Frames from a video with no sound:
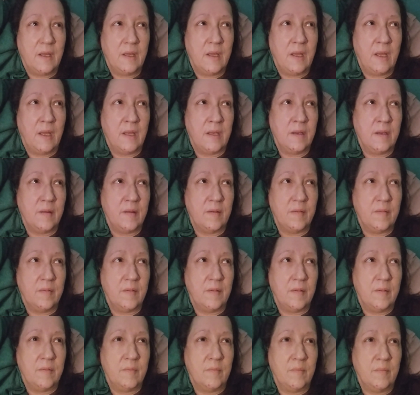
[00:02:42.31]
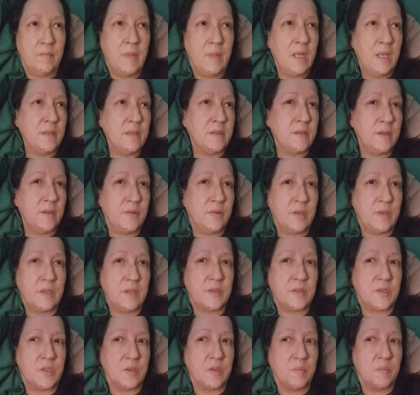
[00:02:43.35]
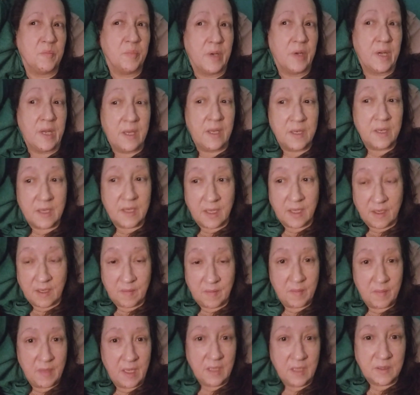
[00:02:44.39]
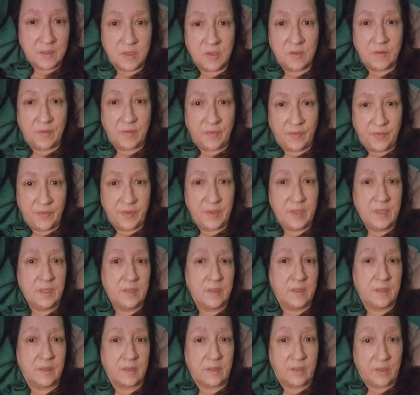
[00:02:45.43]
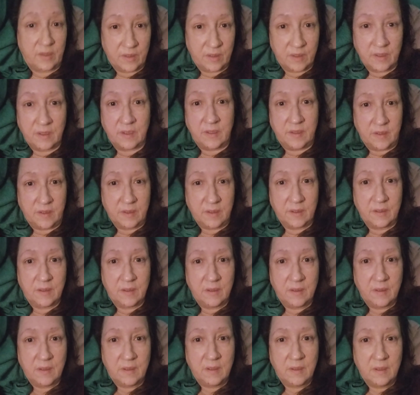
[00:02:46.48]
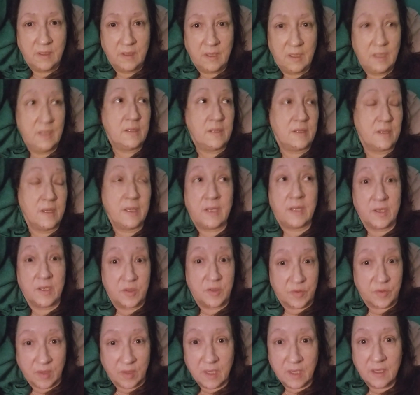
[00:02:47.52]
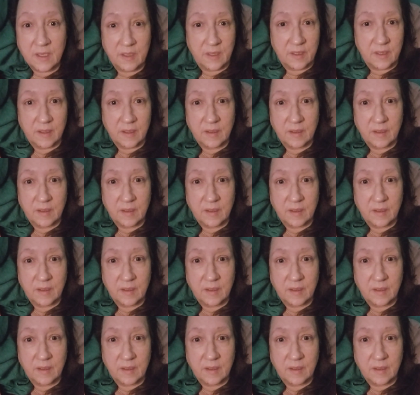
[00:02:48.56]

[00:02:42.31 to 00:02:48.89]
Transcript: and amazing things to your brain and it makes you feel good. It's like a drug.